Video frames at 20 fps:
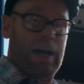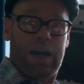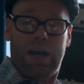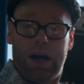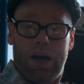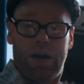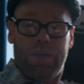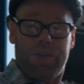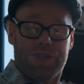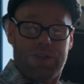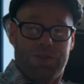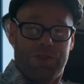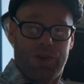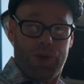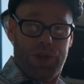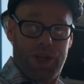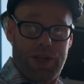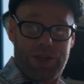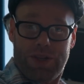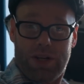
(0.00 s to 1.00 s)
Uh, there's a
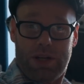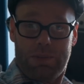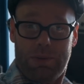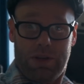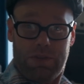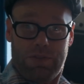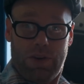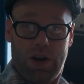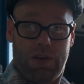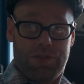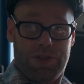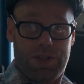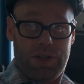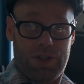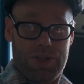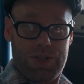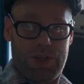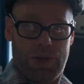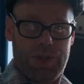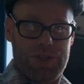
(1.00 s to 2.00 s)
few things that are gonna be involved
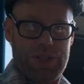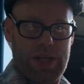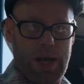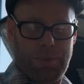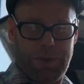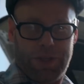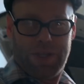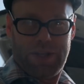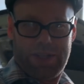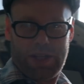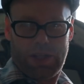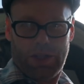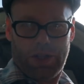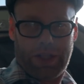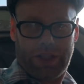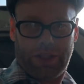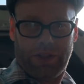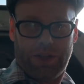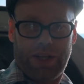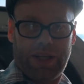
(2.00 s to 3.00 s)
here. So there's a couple things that look
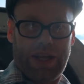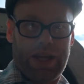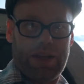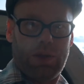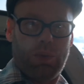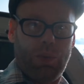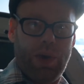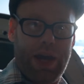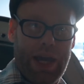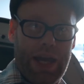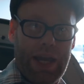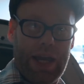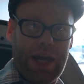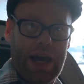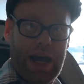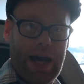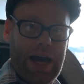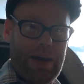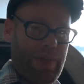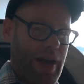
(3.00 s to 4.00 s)
like they're gonna get in the way.
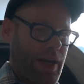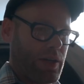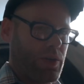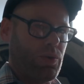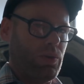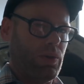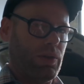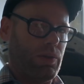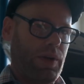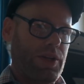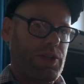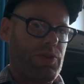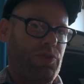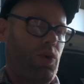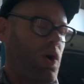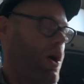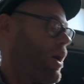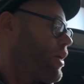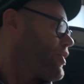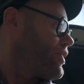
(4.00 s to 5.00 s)
Uh, that coolant
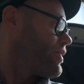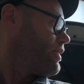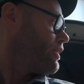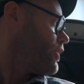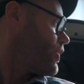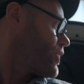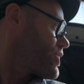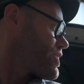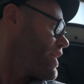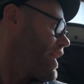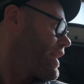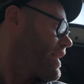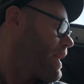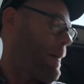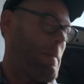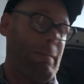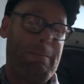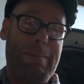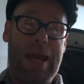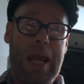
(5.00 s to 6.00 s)
reservoir looks like
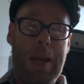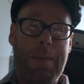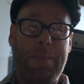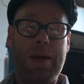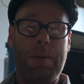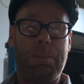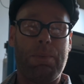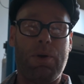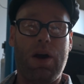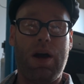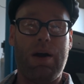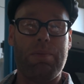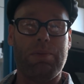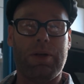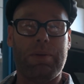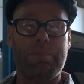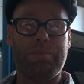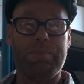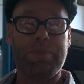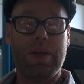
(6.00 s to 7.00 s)
it may be a
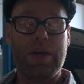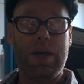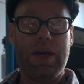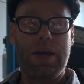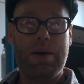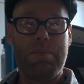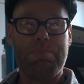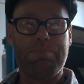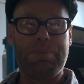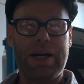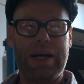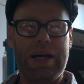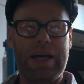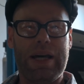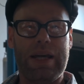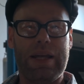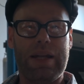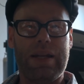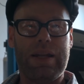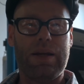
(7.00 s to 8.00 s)
problem
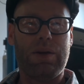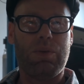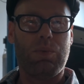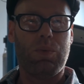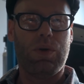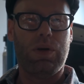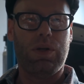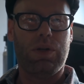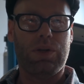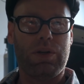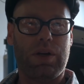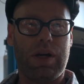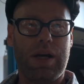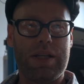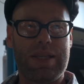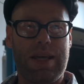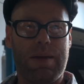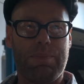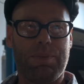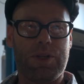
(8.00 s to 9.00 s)
but we'll
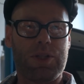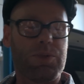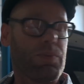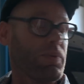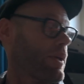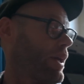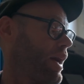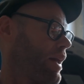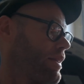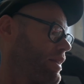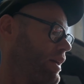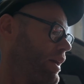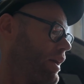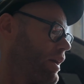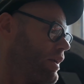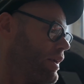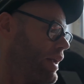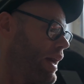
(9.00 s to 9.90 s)
cross that bridge when we get there.